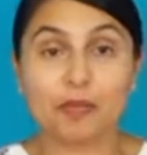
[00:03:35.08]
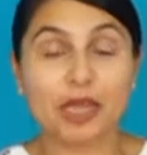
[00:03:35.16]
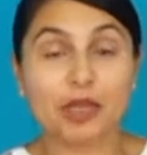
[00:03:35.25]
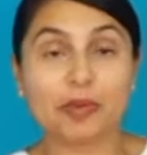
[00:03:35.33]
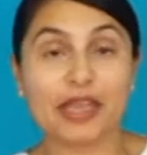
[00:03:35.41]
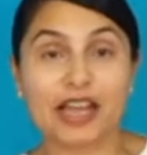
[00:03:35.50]

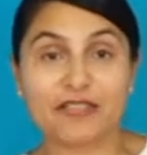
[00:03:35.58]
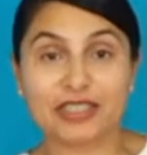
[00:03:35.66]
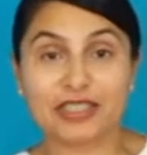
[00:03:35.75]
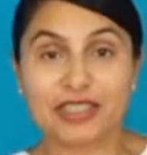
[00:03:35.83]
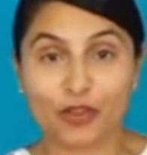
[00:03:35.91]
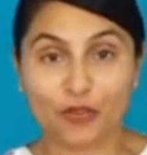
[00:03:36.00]
maybe have a
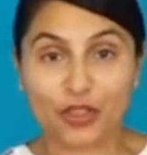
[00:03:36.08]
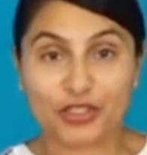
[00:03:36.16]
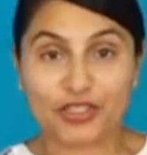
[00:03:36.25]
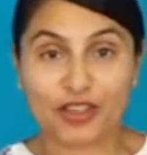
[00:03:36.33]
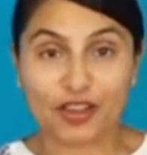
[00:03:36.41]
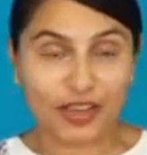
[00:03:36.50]
slit on the
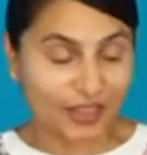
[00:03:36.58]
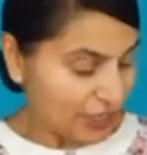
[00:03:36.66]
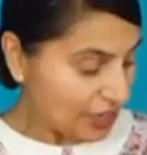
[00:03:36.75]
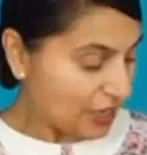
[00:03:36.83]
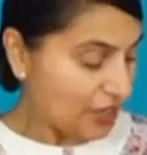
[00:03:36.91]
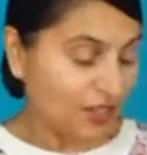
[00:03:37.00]
side
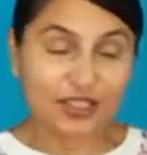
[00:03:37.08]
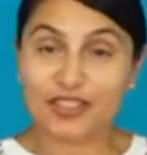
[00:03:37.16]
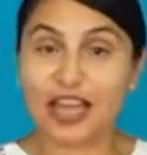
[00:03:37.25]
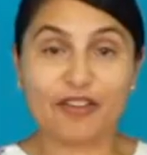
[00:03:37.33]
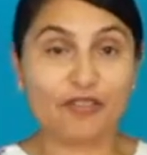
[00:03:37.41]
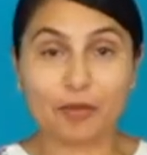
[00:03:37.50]
and just
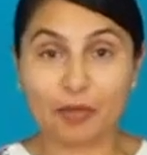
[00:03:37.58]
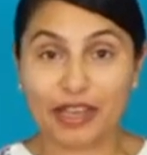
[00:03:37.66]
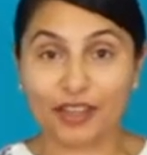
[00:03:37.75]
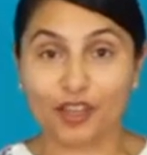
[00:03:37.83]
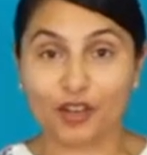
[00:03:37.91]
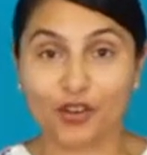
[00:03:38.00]
have them
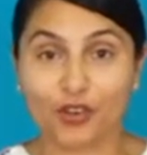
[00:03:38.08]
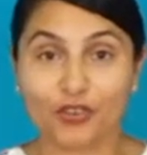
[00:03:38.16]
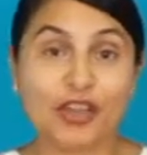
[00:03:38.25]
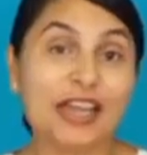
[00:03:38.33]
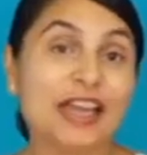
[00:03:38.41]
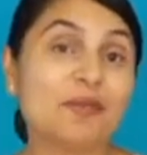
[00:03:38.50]
hanging off.
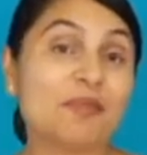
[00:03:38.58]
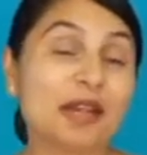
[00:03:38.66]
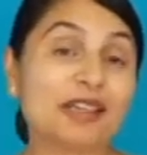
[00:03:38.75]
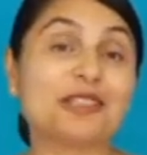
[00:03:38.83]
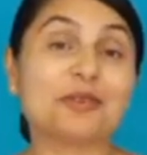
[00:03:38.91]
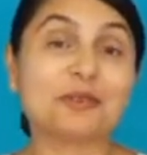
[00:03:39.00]

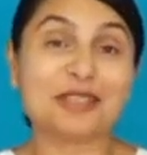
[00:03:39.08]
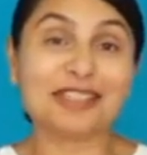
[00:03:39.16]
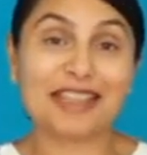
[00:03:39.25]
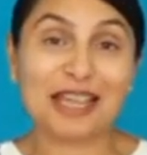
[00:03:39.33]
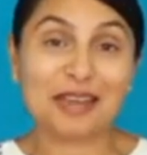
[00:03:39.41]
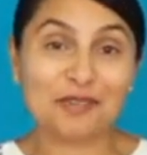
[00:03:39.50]
Plus it will
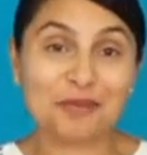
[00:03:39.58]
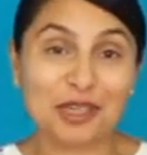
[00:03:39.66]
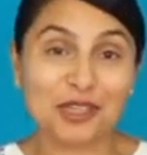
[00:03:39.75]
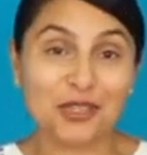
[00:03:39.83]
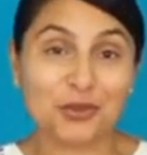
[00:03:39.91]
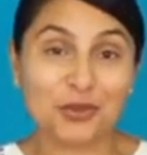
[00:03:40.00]
save
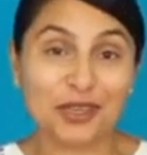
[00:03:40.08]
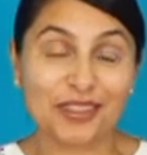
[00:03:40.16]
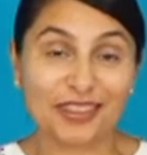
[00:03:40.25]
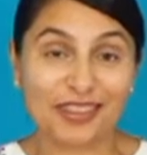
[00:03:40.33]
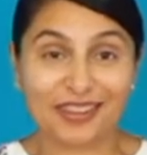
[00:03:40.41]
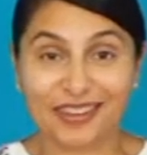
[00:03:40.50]
me doing
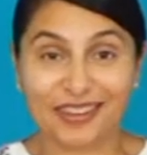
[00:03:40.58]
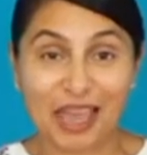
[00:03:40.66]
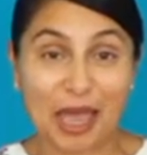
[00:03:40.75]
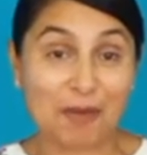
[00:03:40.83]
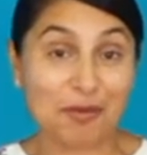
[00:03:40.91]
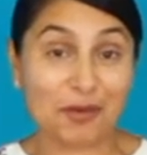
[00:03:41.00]
the
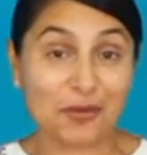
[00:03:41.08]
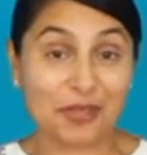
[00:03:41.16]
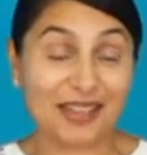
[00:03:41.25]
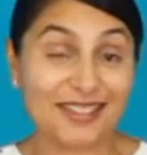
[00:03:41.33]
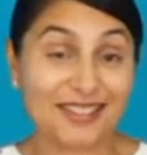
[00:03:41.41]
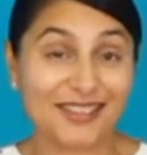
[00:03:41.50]
hemming on
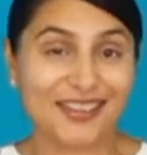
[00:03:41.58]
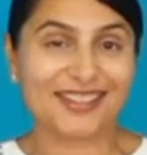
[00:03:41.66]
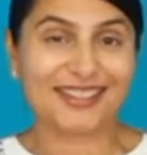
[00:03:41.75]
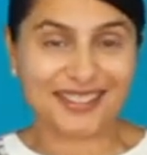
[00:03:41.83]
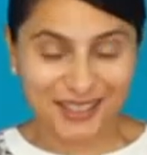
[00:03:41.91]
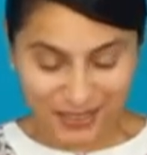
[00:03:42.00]
that side,
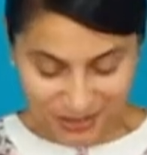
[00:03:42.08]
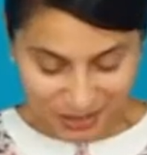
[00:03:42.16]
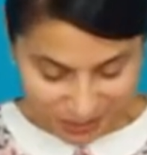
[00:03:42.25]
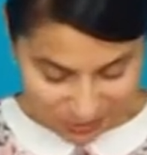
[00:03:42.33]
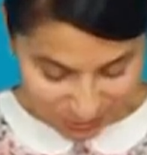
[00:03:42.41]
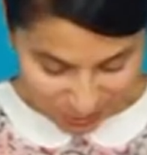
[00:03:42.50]
so it's a good